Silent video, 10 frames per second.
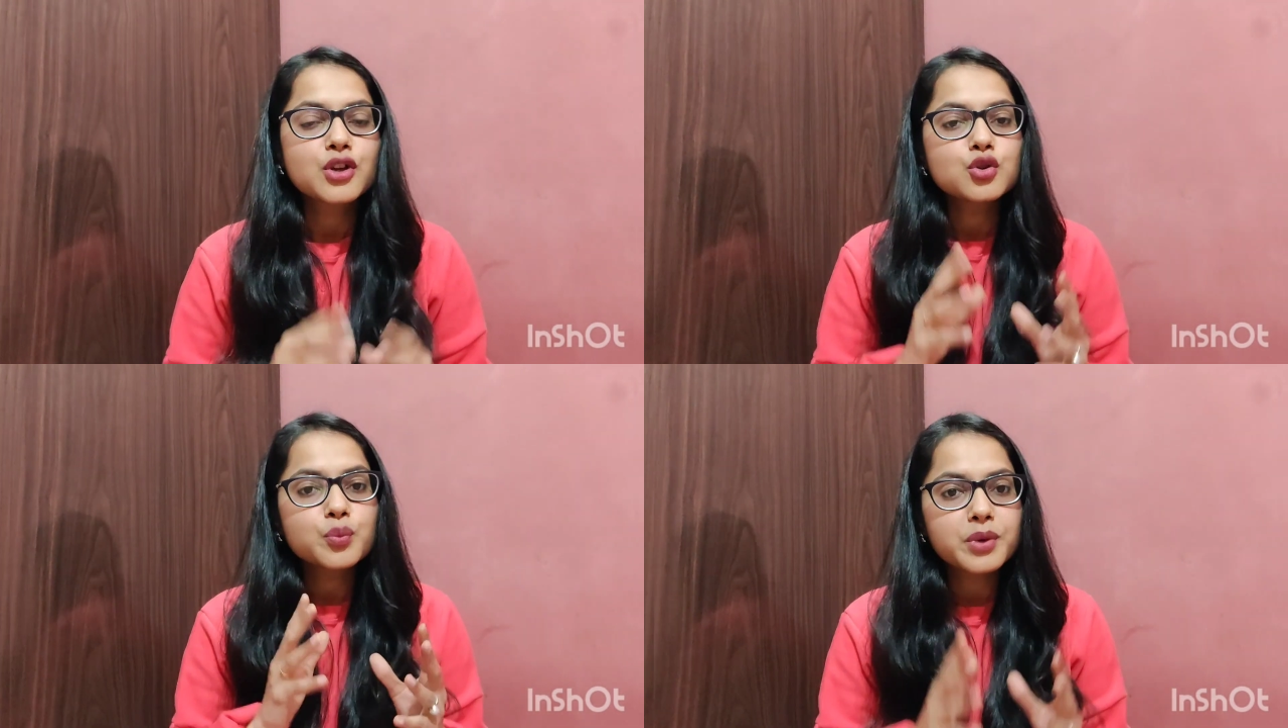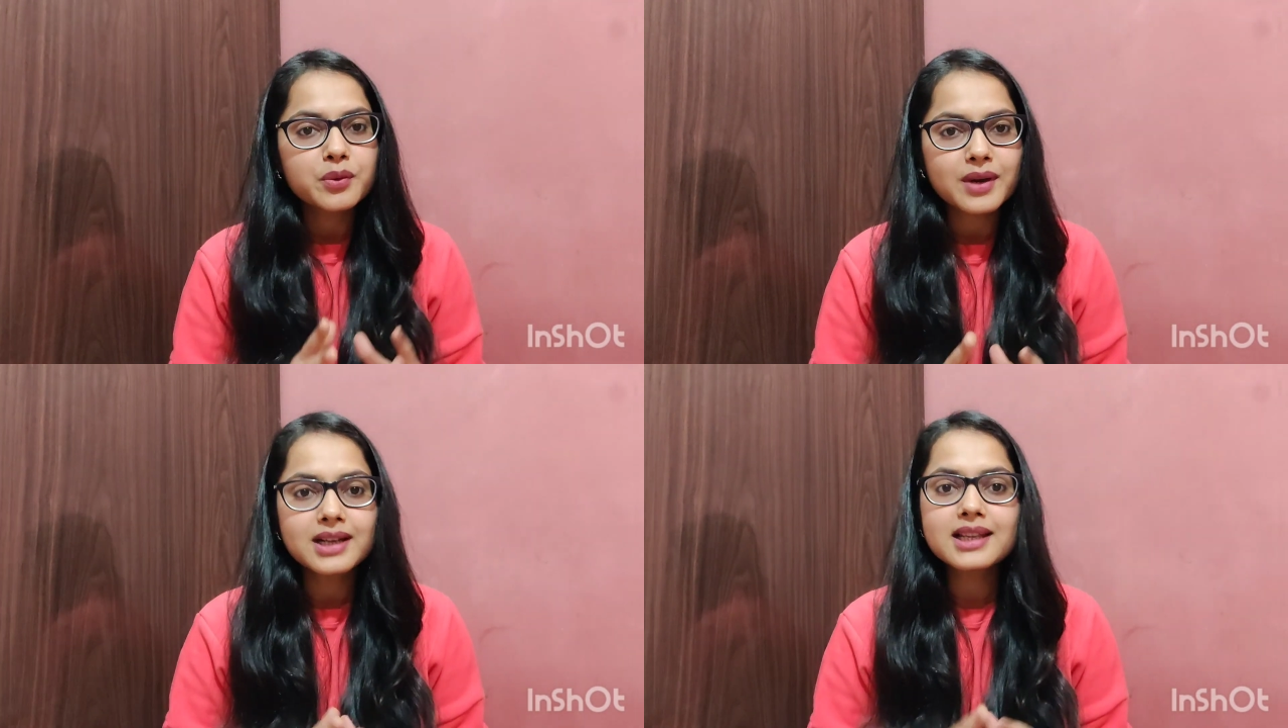to
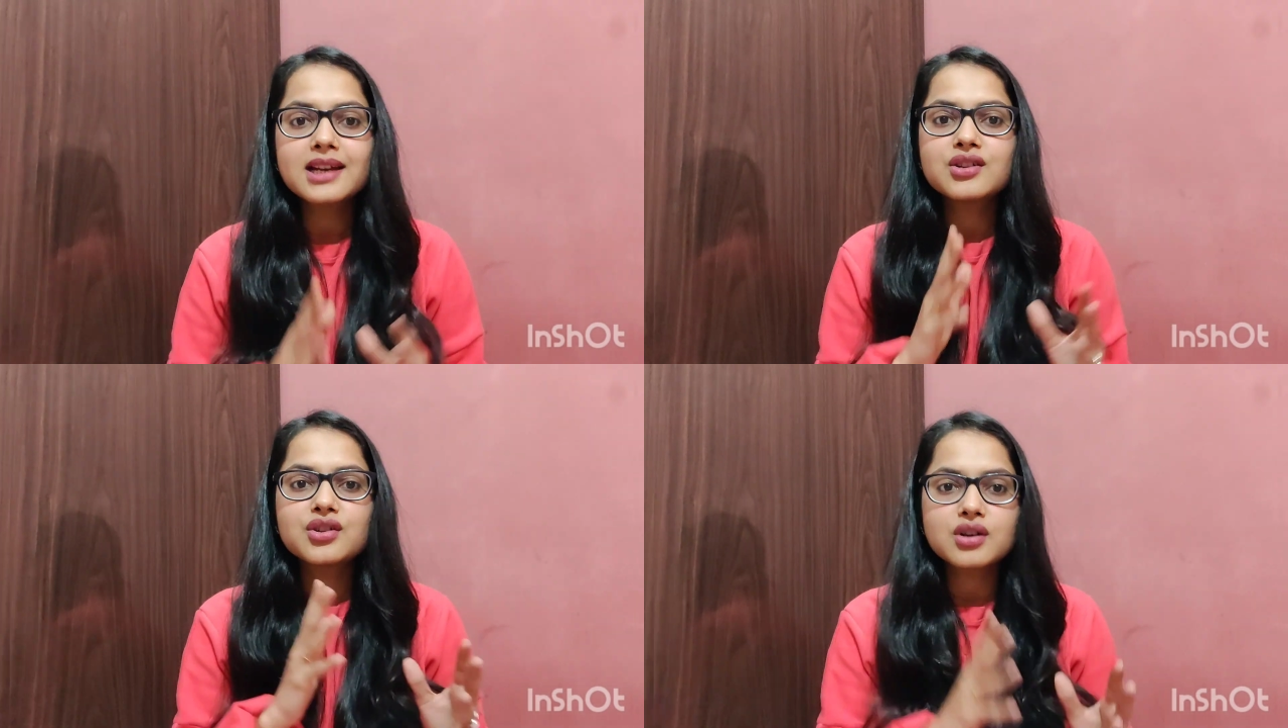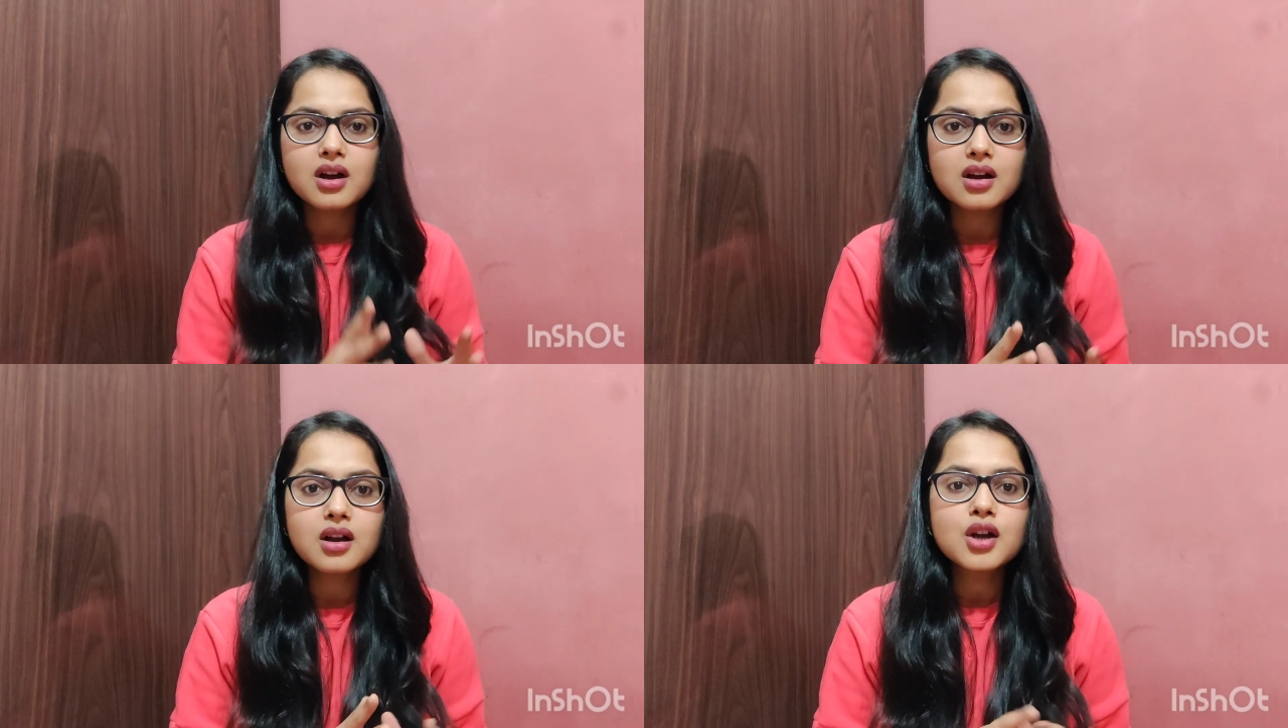prevent that
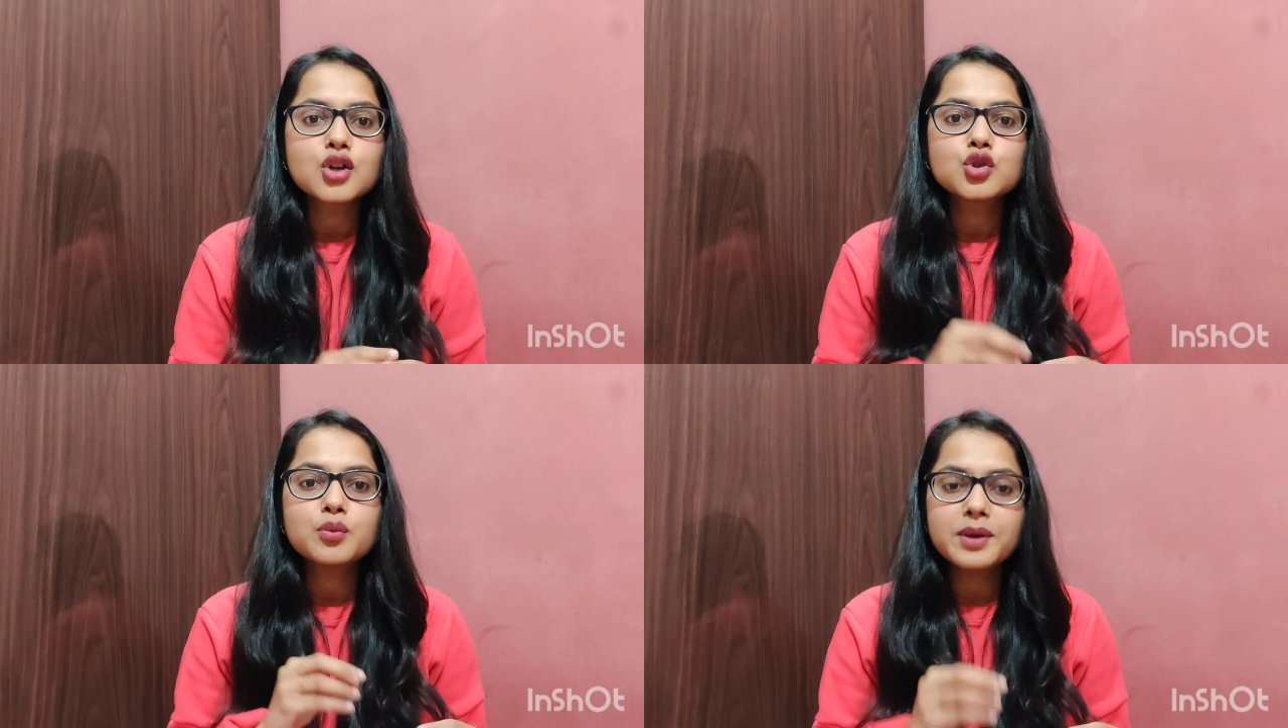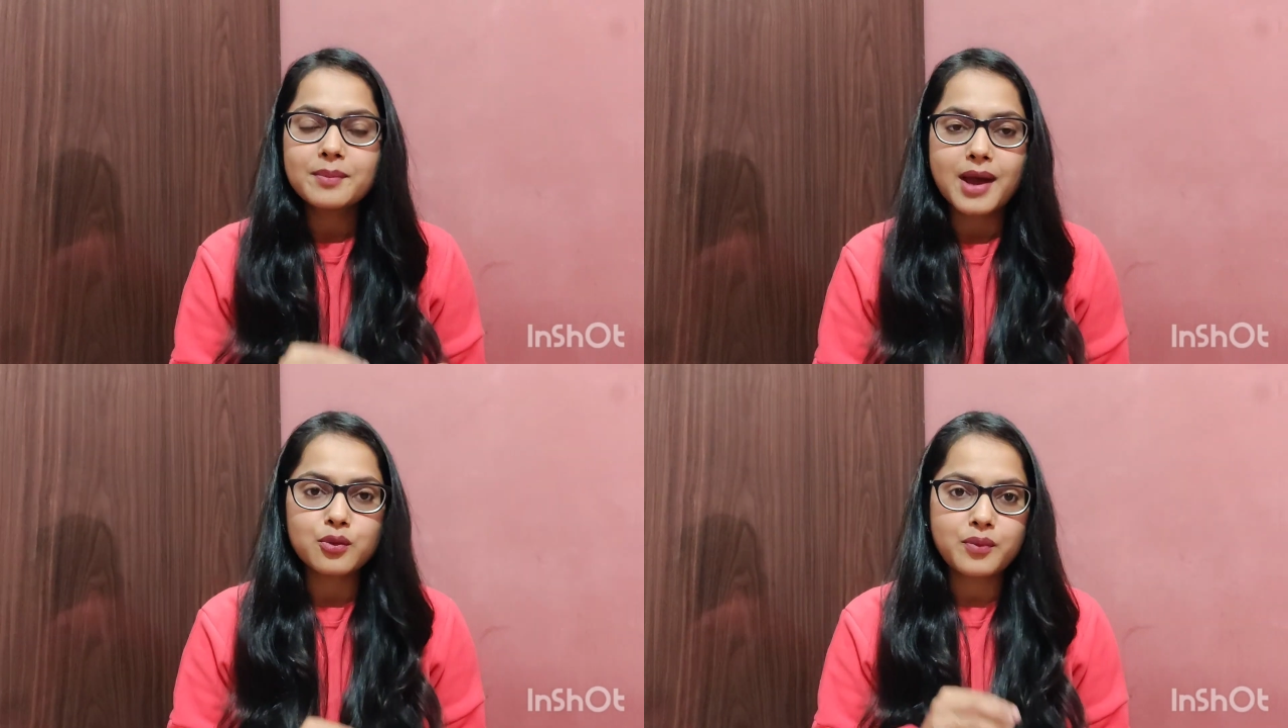drug to be
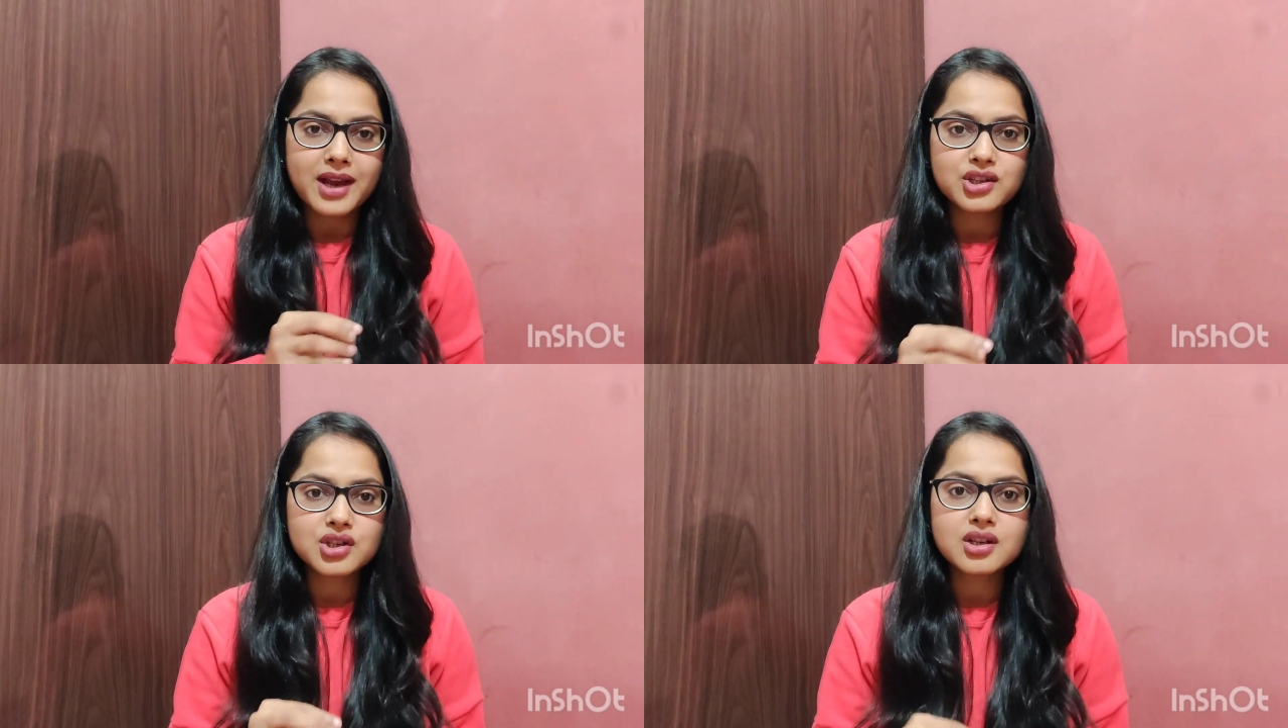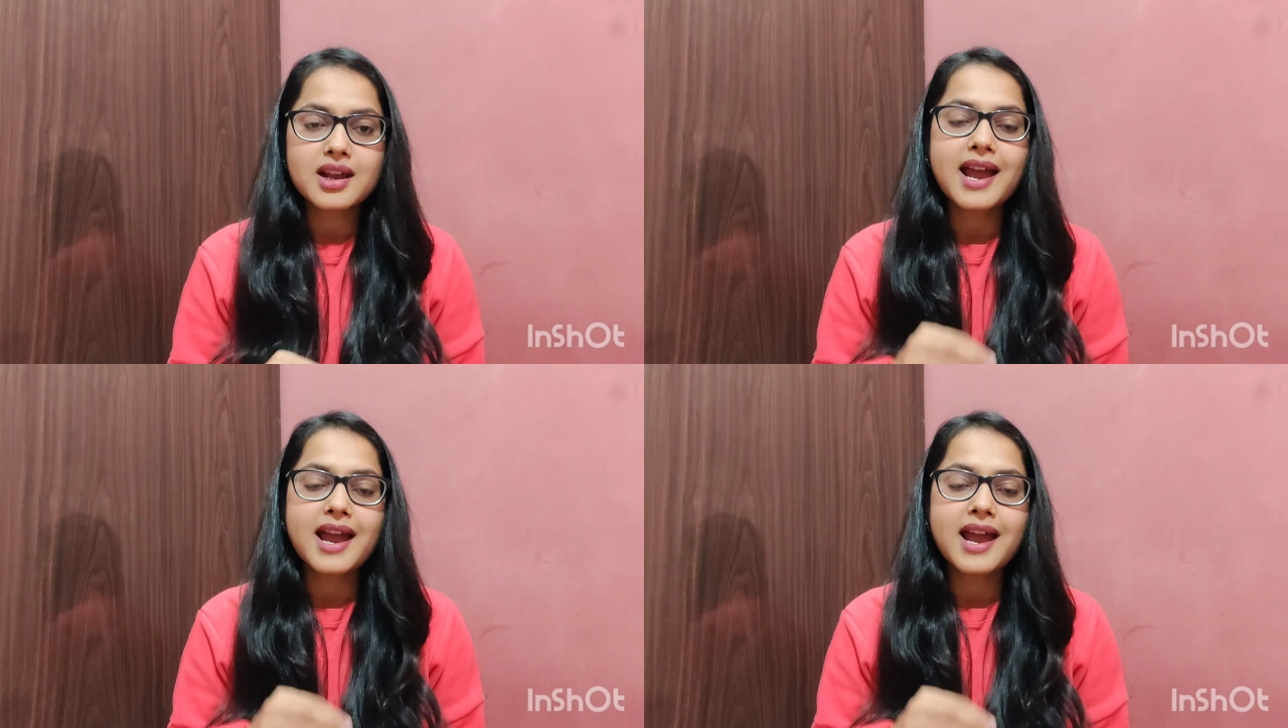manufactured